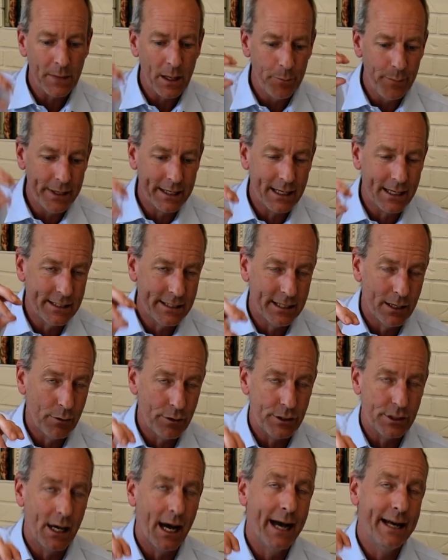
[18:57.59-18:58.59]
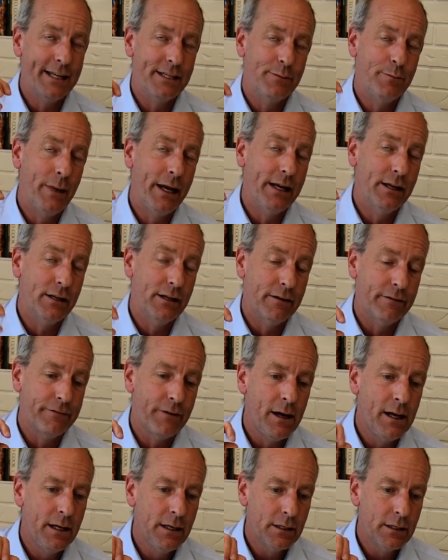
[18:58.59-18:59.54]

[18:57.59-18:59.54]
because the outside is made out of